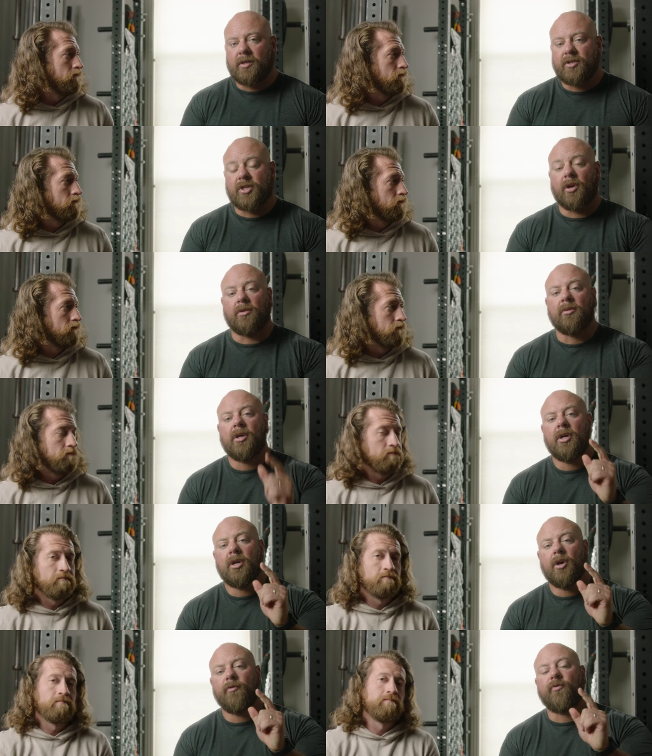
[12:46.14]
Speaker 1: So,
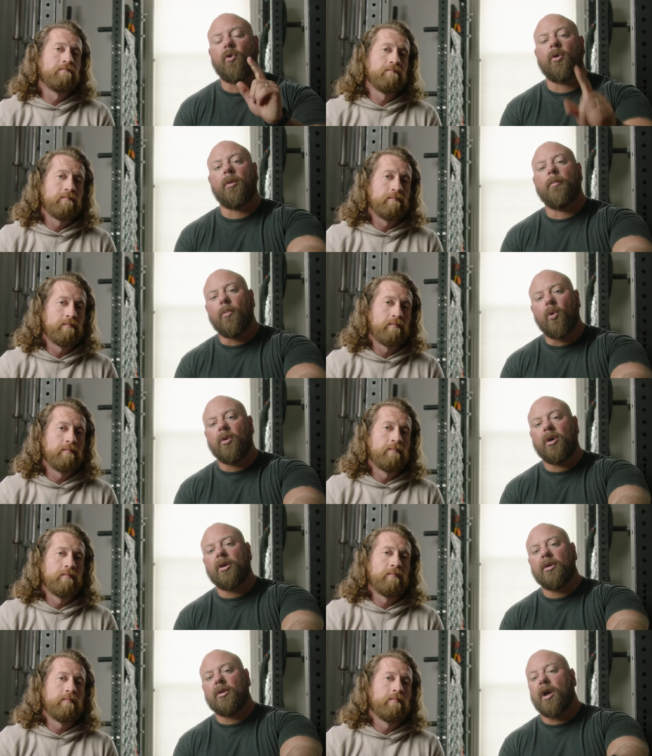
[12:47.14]
for
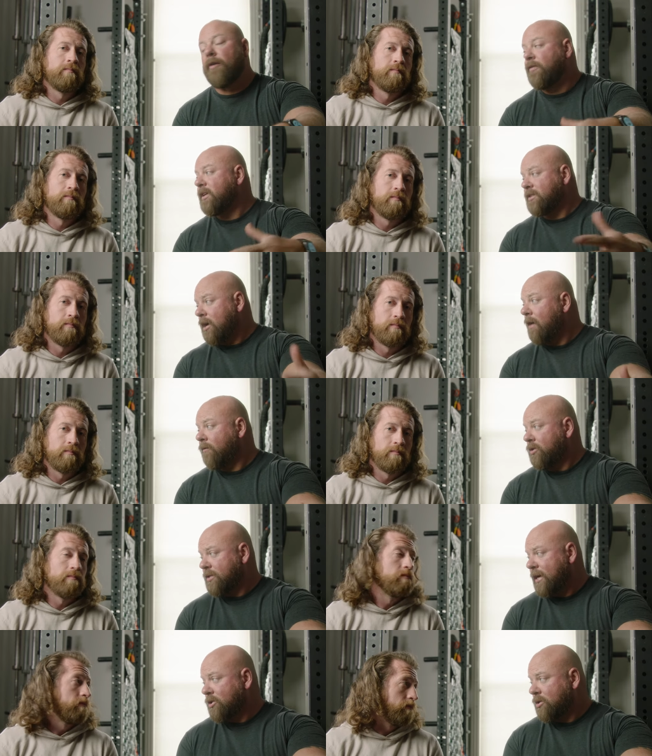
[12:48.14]
more of this
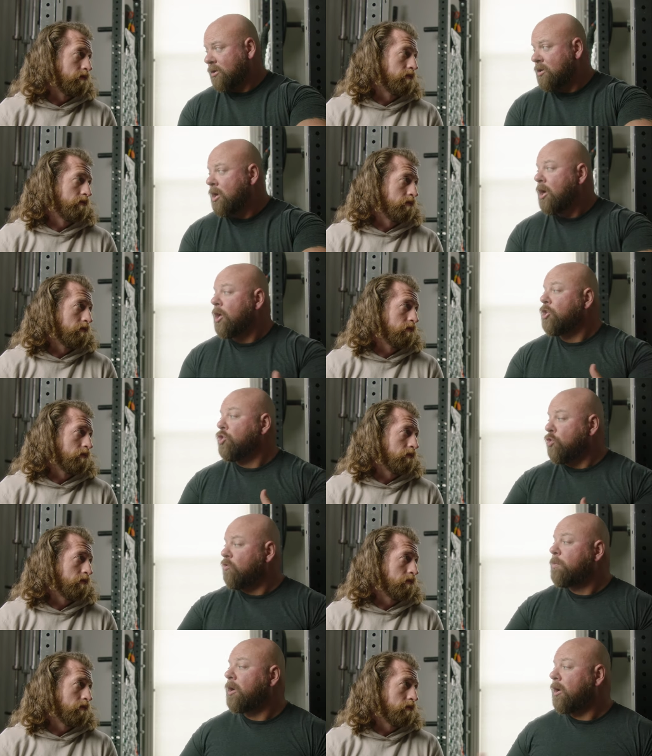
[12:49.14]
conversation,
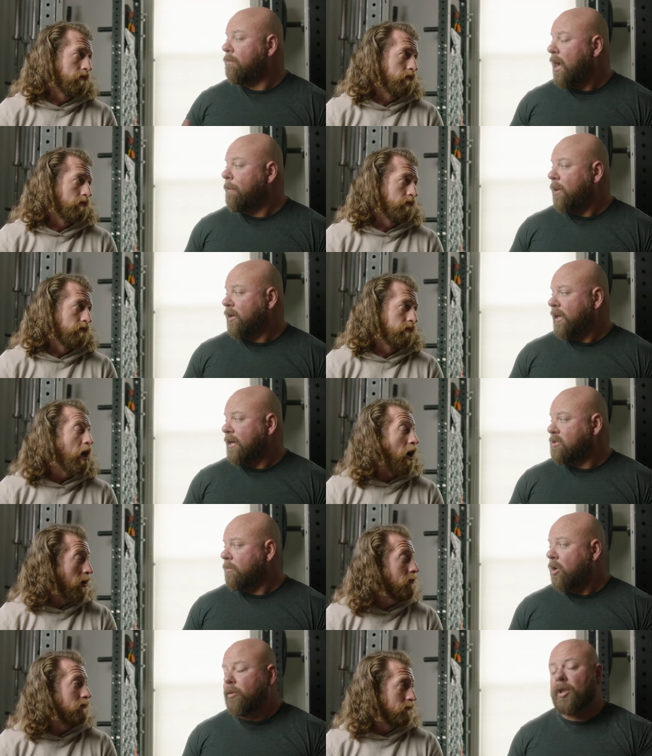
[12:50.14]
you've been on my podcast
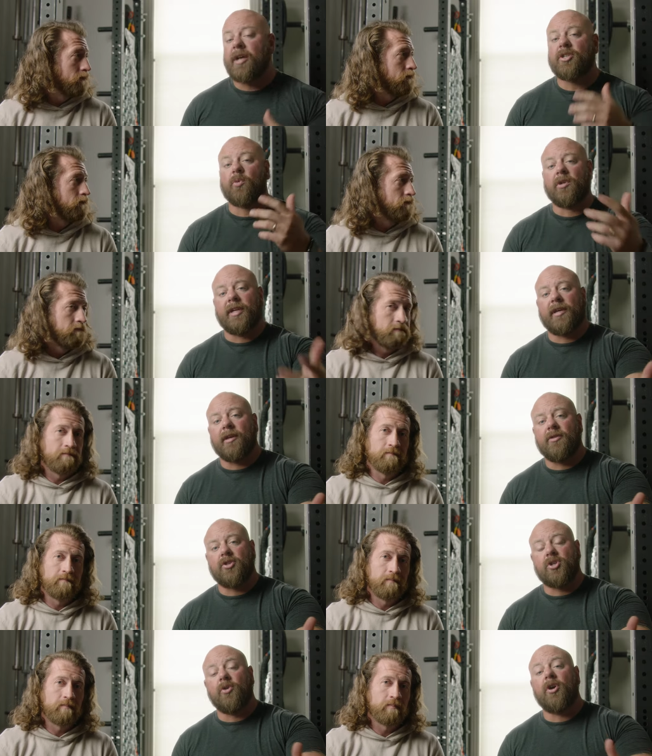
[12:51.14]
on Barbell Logic. We'll link it in the
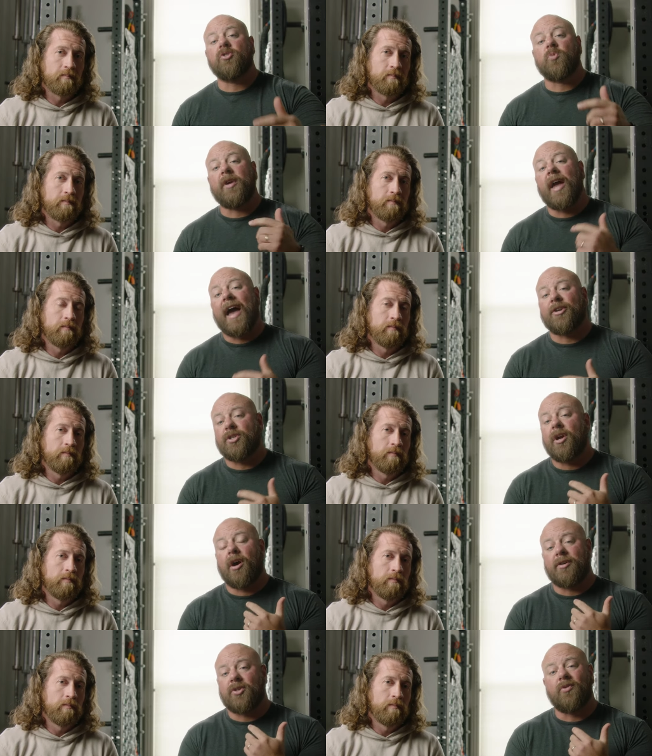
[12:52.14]
show notes. We actually
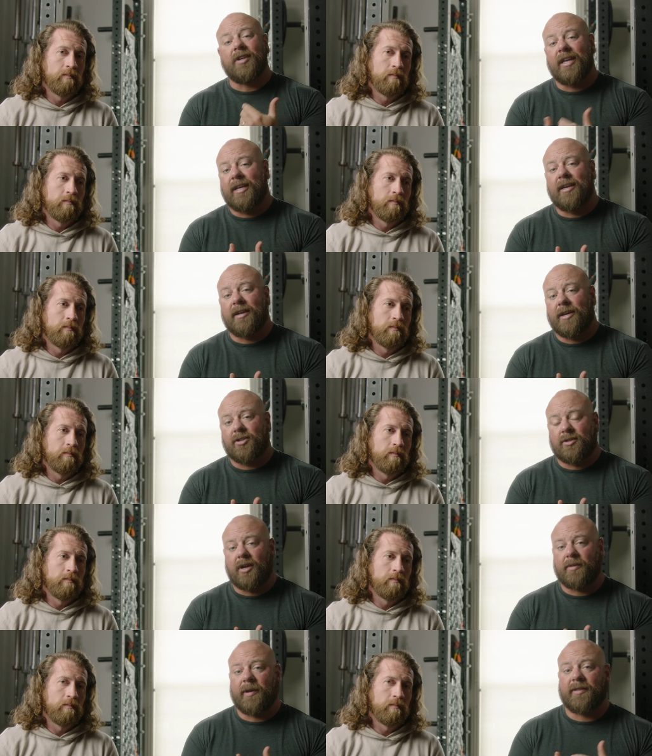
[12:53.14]
also, Nikki and I just
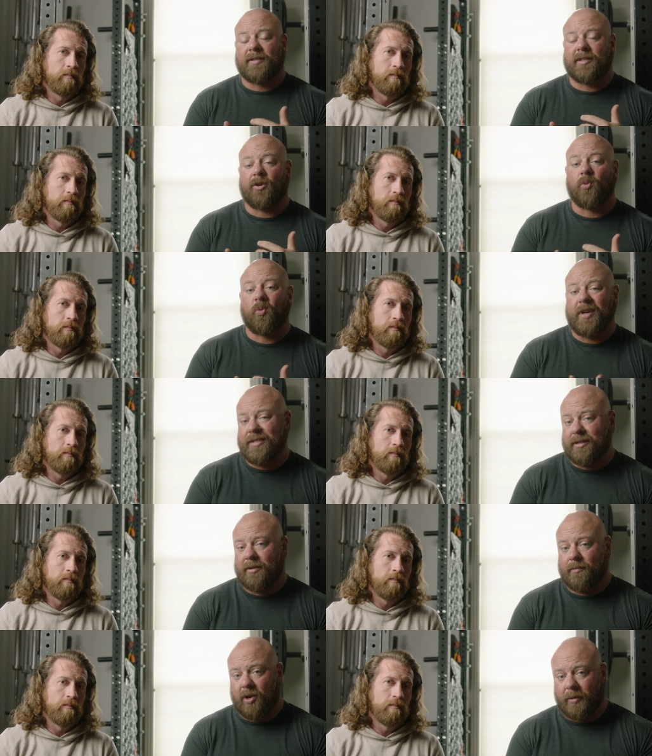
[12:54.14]
talked about this in a
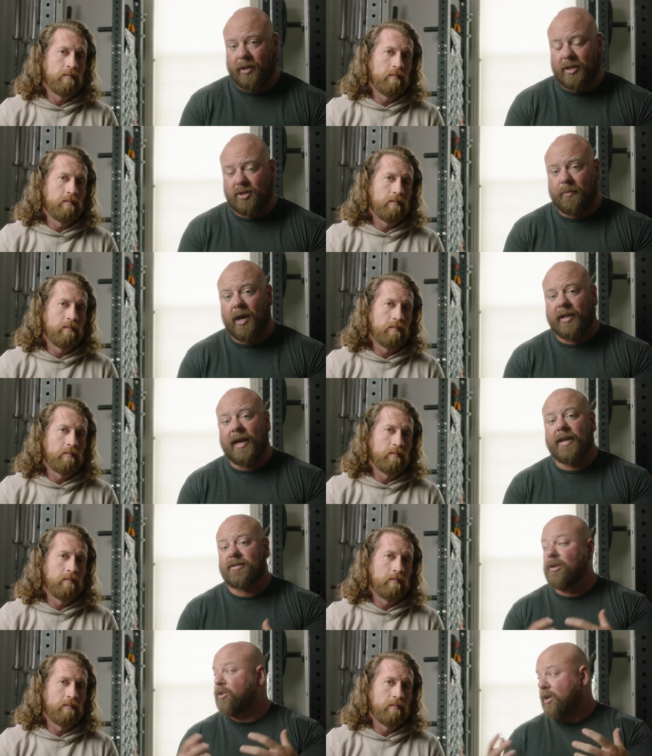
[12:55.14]
recent Barbell Logic
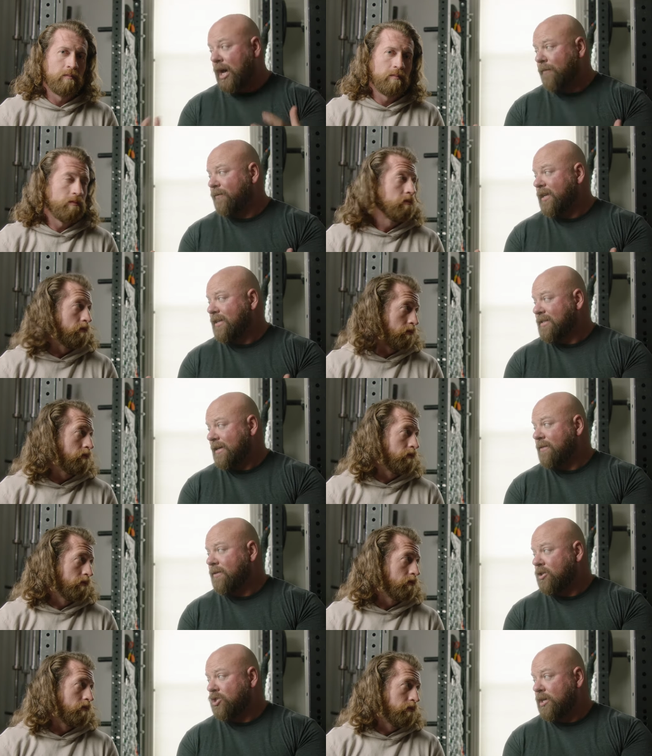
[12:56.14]
podcast on confidence
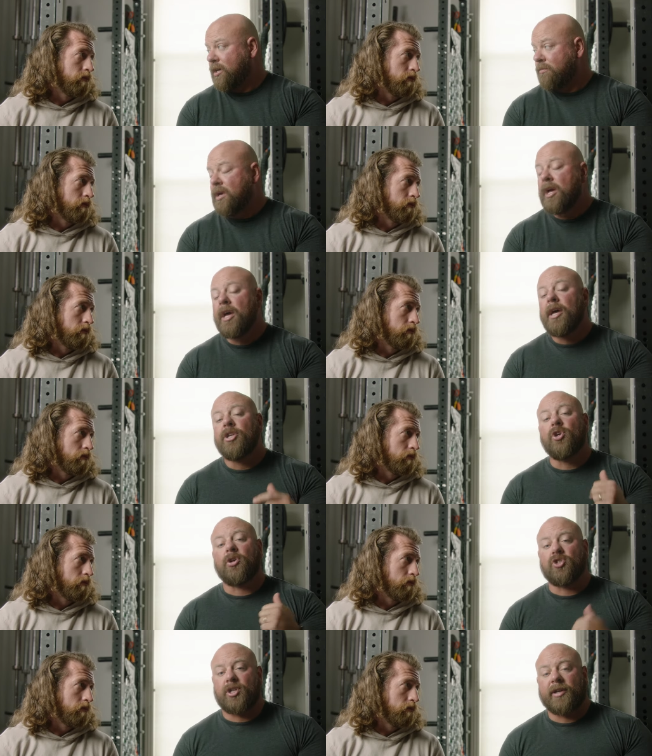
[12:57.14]
in the gym. You
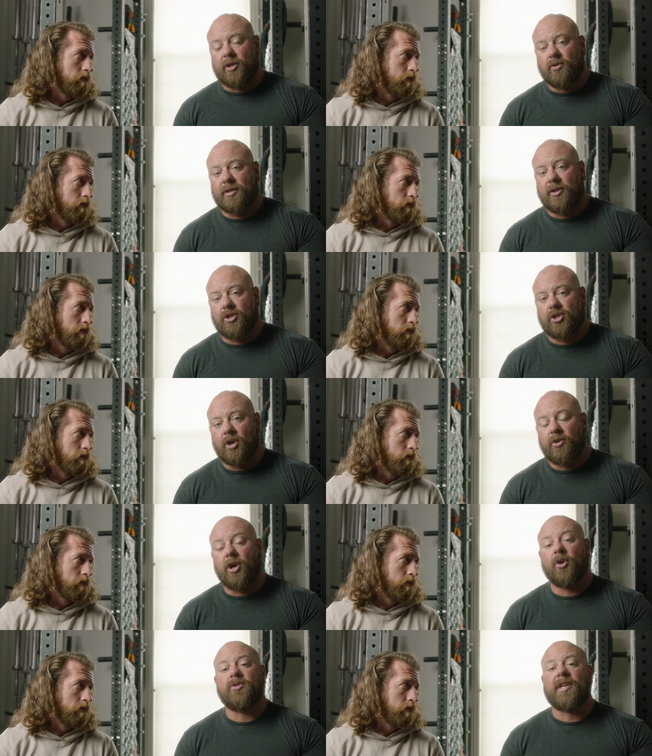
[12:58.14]
can check those in the show
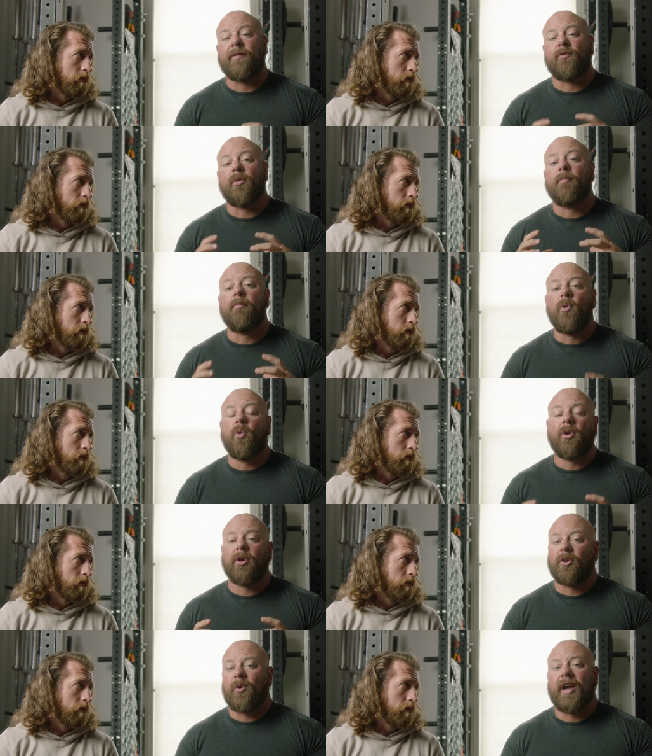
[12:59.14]
notes. And for
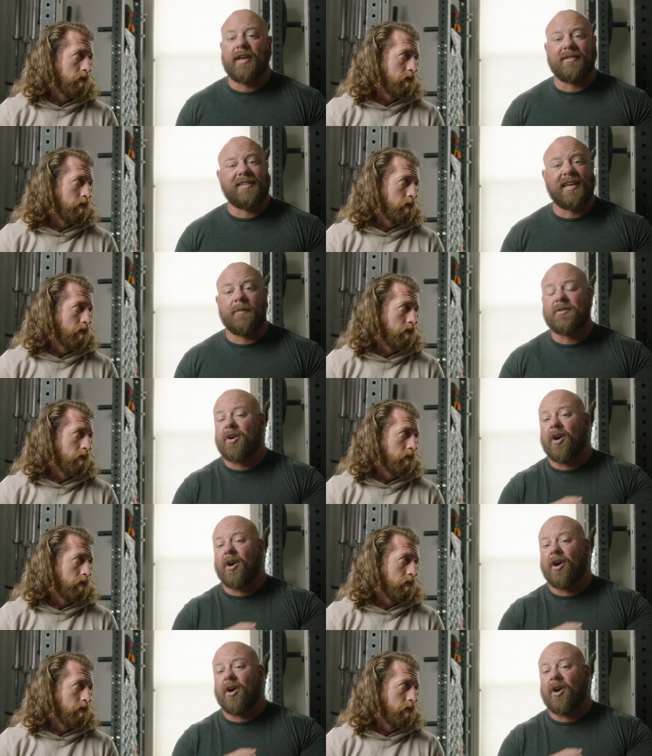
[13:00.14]
more great tips